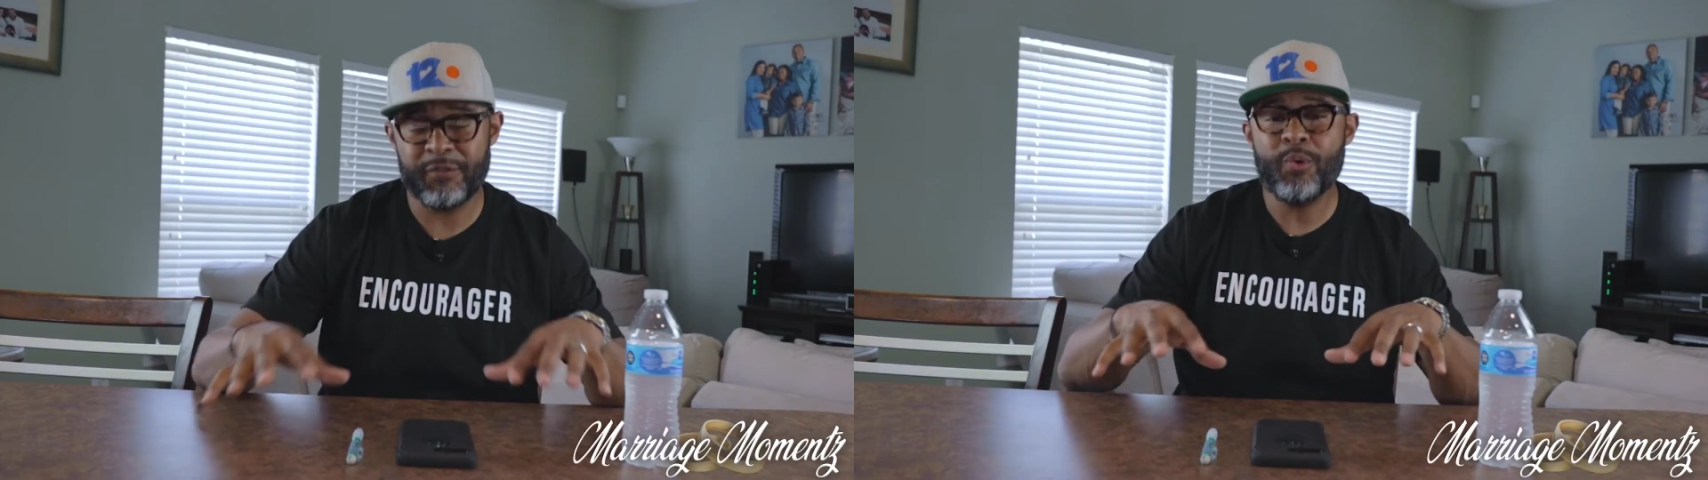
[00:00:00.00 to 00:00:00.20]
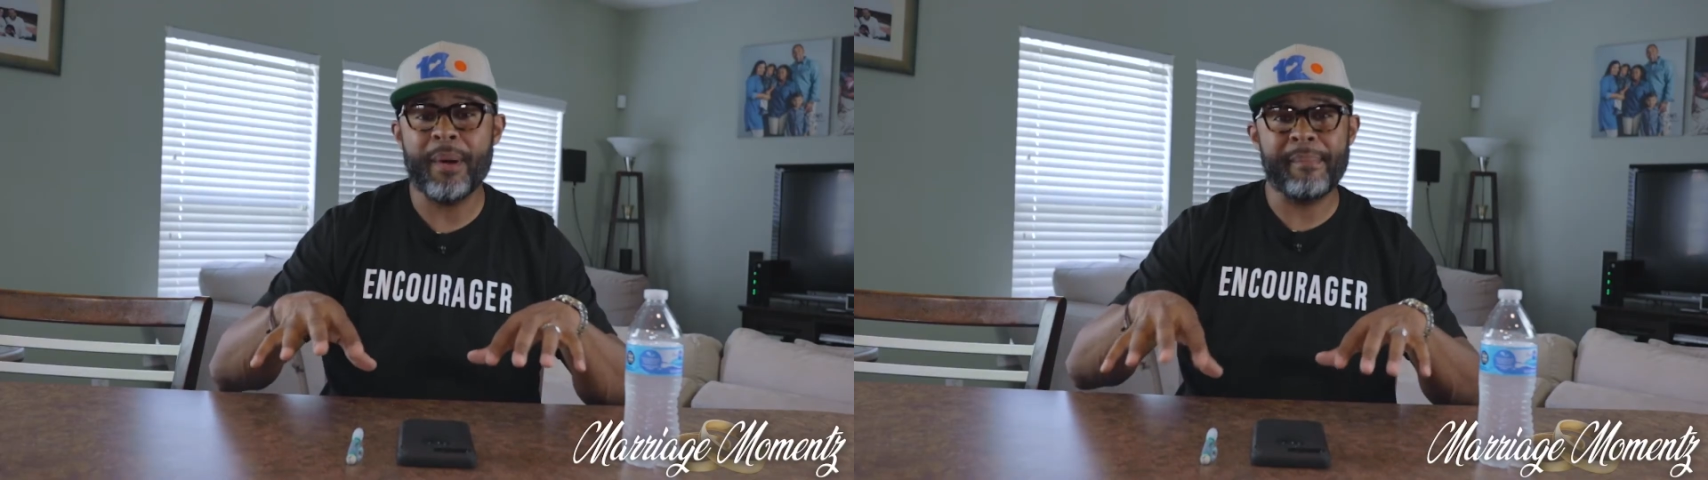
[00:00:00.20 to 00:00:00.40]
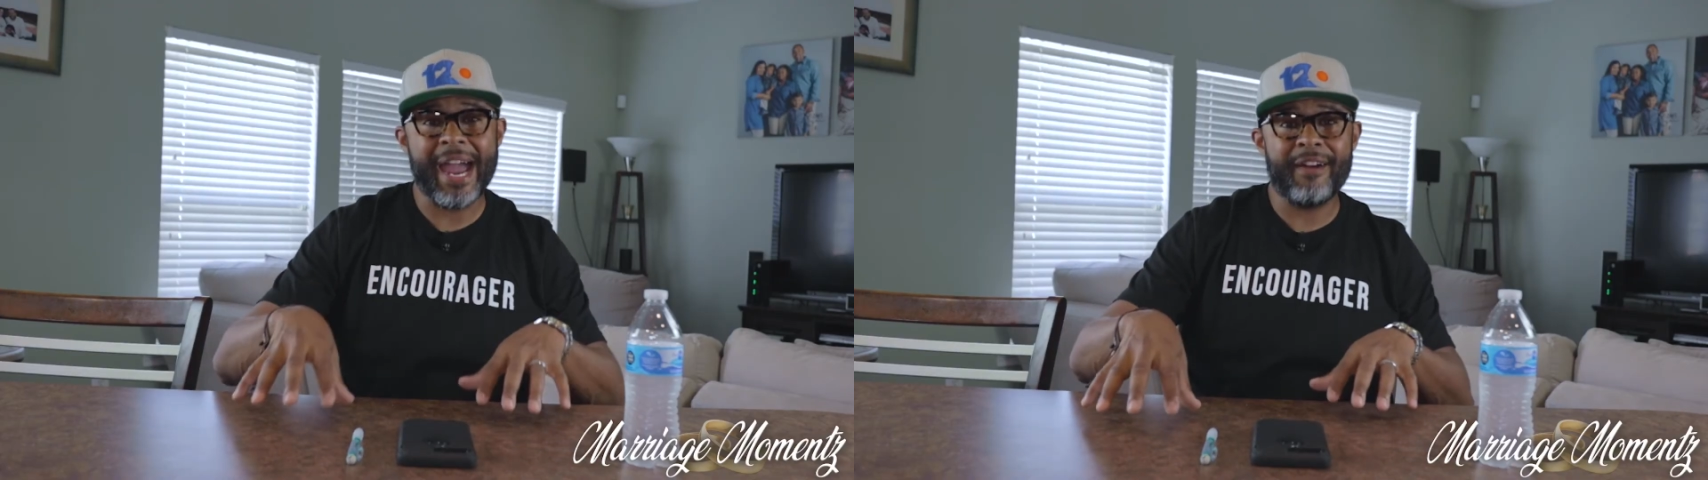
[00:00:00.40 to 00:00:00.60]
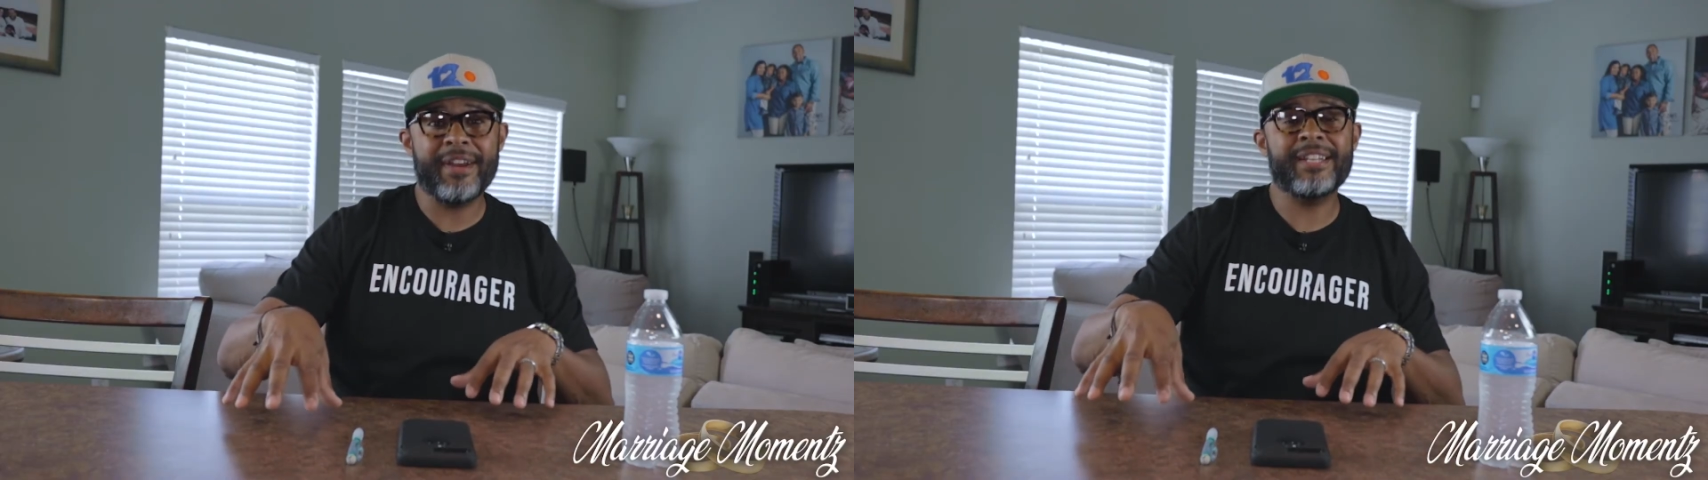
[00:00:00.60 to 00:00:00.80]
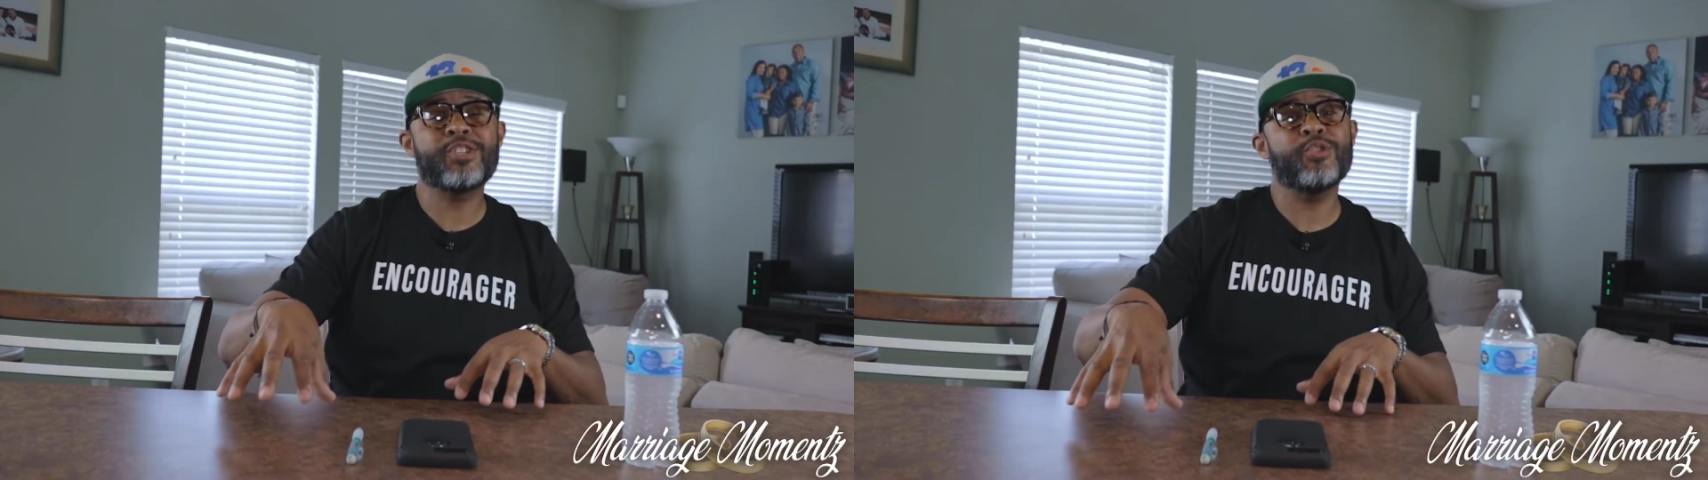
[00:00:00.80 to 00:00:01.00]
If you are
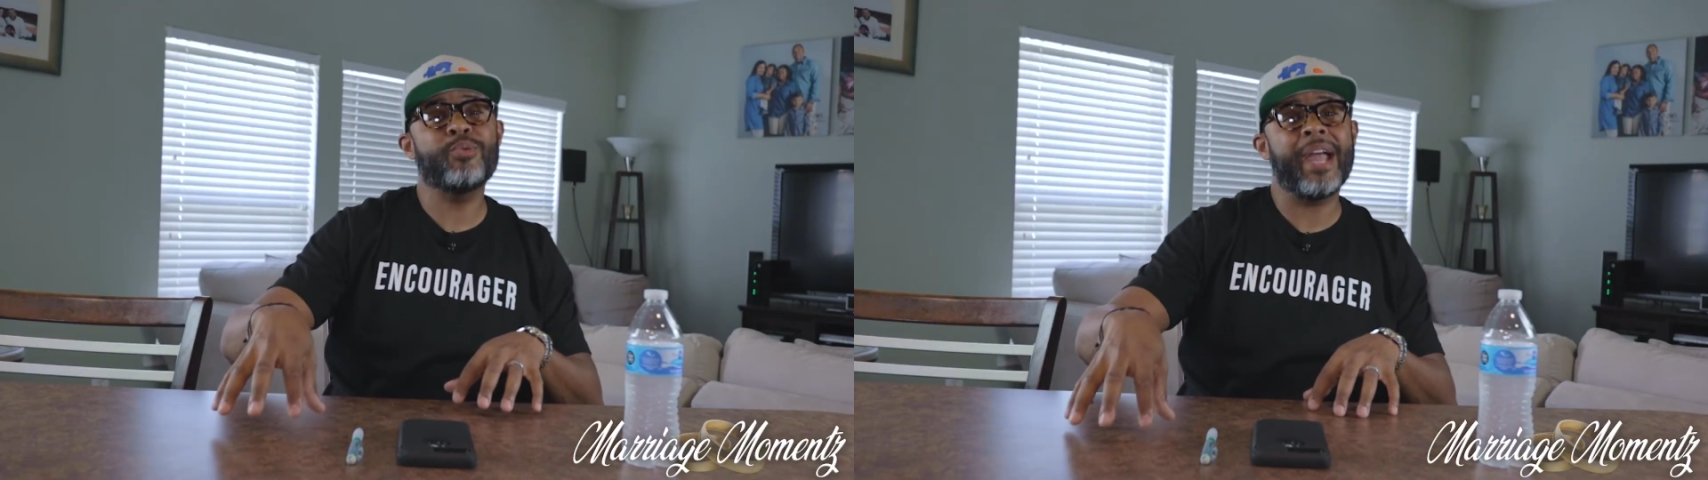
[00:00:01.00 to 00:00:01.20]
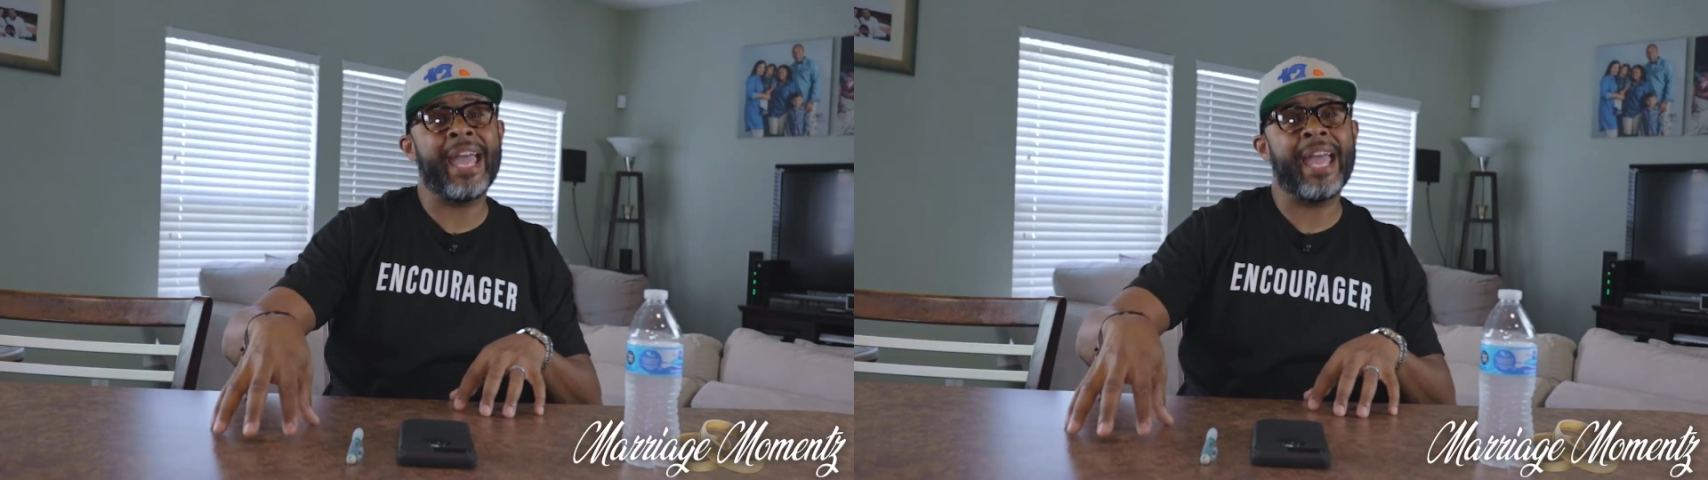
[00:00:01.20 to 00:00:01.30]
married to